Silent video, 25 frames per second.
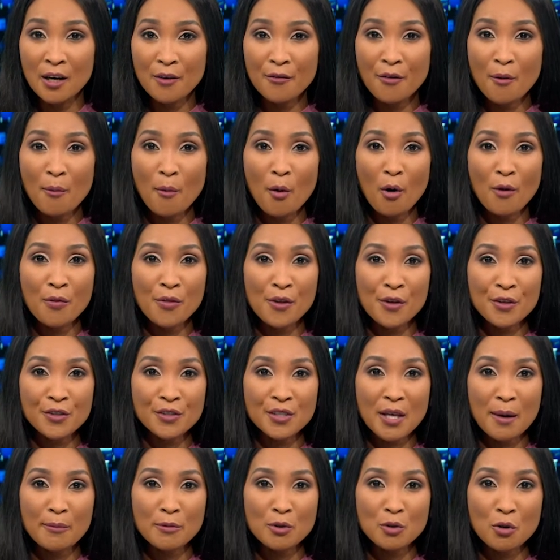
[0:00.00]
For more on
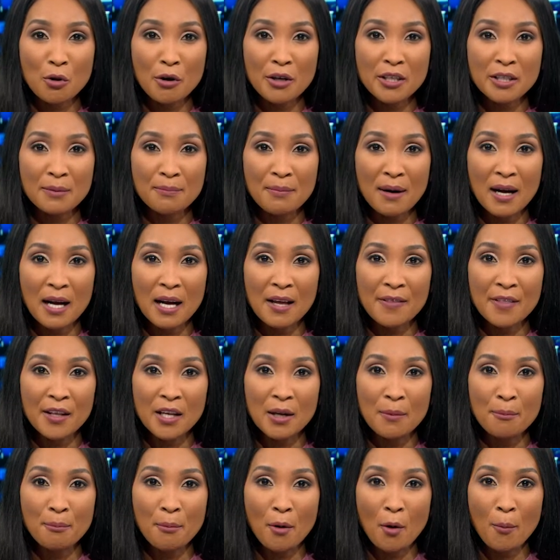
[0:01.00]
this, I'm joined by the
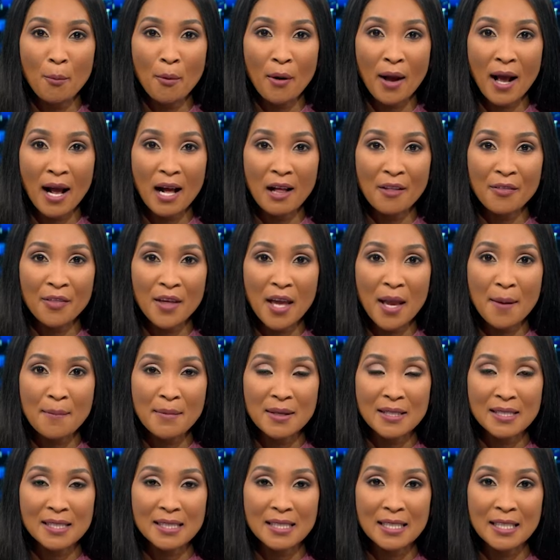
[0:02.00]
Limpopo Health
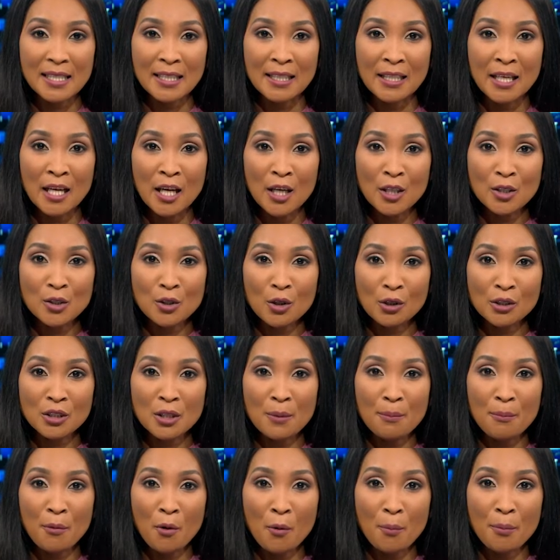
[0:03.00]
MEC,
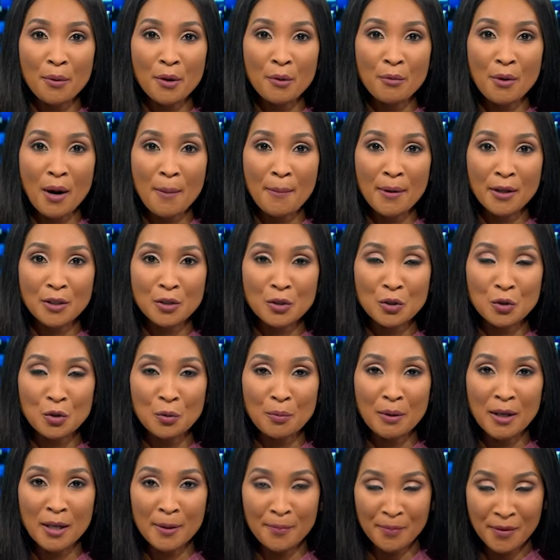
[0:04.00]
Dr. Phophi
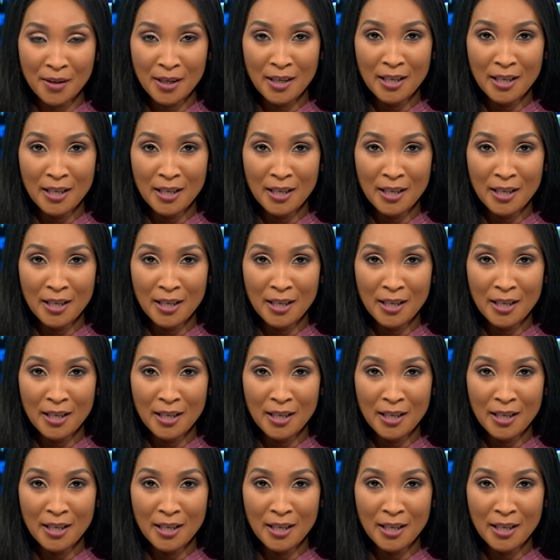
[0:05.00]
Ramathuba.